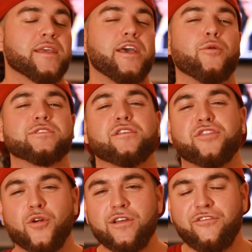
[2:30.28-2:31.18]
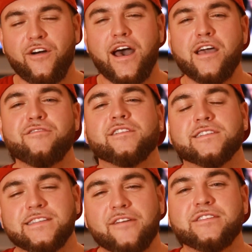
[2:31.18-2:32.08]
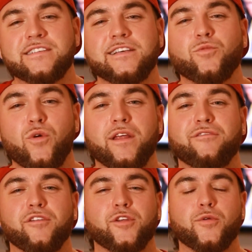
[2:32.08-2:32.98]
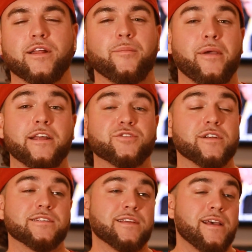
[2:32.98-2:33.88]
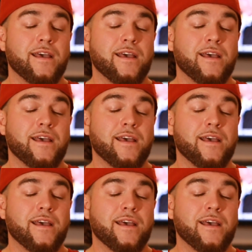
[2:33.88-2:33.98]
It was a 35-17 win for the New England Patriots.